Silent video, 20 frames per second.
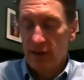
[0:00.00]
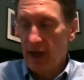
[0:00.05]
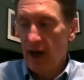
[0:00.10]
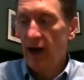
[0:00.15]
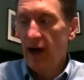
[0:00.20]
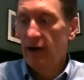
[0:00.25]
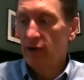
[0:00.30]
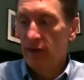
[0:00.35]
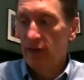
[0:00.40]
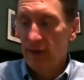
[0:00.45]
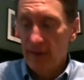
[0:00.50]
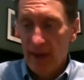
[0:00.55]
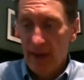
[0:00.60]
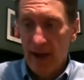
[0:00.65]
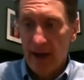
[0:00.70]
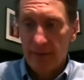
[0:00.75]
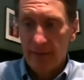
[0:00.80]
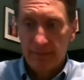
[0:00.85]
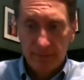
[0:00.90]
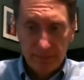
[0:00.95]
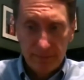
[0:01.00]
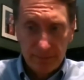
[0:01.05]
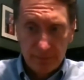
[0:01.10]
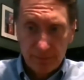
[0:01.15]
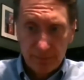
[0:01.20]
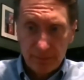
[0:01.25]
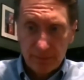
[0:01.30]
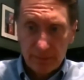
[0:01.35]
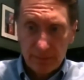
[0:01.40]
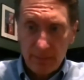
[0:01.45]
higher than that.
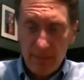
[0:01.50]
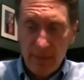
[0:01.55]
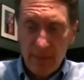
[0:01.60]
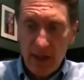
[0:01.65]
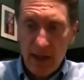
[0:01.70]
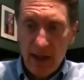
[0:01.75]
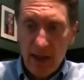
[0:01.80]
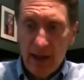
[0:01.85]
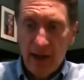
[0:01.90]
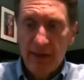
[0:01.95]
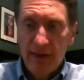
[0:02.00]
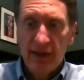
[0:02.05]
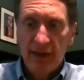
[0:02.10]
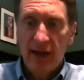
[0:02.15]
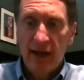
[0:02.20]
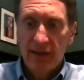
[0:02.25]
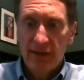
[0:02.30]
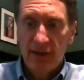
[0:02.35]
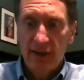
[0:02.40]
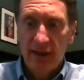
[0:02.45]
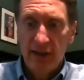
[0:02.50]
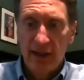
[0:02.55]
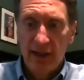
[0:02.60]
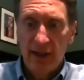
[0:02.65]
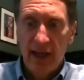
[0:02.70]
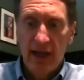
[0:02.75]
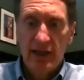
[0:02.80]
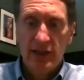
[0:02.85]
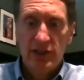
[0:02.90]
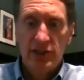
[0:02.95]
And I think that's an
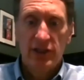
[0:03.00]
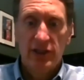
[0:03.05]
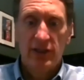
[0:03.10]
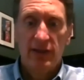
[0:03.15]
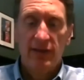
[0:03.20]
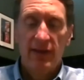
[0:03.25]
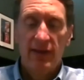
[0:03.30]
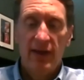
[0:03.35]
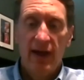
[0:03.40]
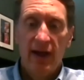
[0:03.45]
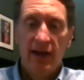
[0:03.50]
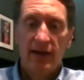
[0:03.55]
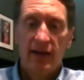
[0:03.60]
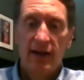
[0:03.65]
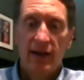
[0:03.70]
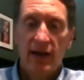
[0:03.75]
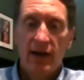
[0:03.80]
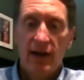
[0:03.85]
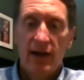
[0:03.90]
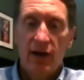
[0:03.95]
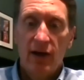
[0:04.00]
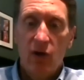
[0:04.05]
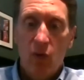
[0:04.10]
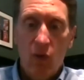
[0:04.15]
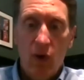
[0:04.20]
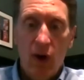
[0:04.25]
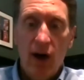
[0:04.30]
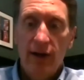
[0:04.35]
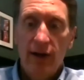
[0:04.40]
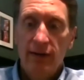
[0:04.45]
indication that,
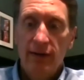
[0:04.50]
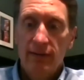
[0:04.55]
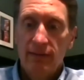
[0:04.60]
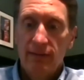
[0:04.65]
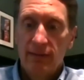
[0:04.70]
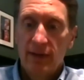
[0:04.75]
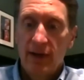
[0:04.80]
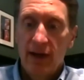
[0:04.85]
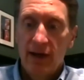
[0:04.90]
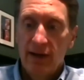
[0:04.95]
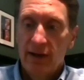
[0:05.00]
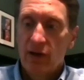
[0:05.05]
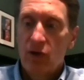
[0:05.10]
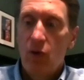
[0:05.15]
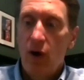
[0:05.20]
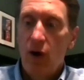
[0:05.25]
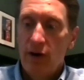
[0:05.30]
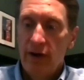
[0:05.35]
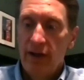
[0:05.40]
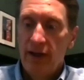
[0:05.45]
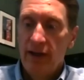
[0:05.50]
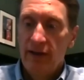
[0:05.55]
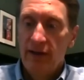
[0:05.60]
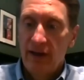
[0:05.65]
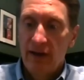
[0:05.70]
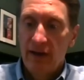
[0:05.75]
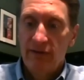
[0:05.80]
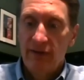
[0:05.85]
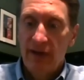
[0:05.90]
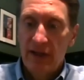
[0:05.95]
one, kind of the quality of
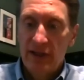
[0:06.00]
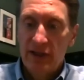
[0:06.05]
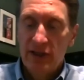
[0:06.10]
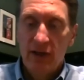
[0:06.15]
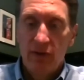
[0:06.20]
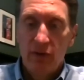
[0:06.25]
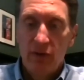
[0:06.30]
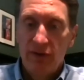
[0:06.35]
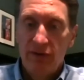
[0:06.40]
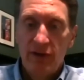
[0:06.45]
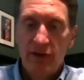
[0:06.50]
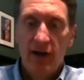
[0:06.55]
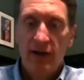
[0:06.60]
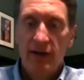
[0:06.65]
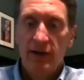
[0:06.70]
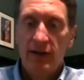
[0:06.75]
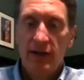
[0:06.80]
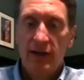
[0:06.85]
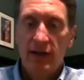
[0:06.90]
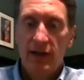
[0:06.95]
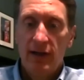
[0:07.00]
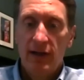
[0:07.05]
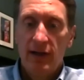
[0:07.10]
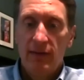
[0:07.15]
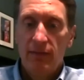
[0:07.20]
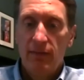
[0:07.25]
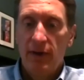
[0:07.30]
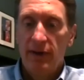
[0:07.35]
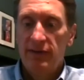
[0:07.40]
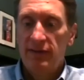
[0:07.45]
the innovation that we've done,
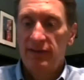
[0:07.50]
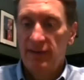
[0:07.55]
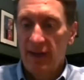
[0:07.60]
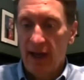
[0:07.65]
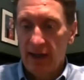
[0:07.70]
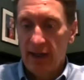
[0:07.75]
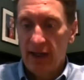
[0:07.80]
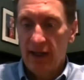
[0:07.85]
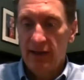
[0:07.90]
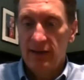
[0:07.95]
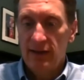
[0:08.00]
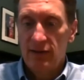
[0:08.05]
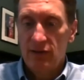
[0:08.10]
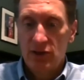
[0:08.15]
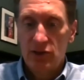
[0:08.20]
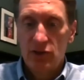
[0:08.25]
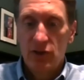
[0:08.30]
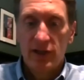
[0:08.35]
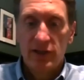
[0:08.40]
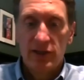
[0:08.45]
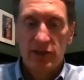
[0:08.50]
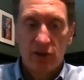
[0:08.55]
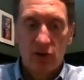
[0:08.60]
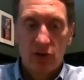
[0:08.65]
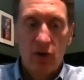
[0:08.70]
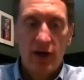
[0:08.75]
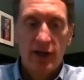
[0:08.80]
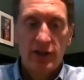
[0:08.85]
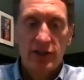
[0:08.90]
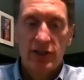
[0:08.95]
but second, to address your
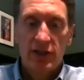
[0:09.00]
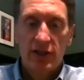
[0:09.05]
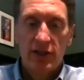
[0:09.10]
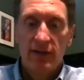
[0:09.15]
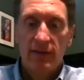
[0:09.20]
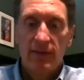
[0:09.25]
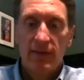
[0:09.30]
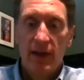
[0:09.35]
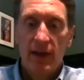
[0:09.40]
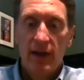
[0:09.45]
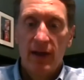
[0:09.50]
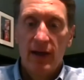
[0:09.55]
question,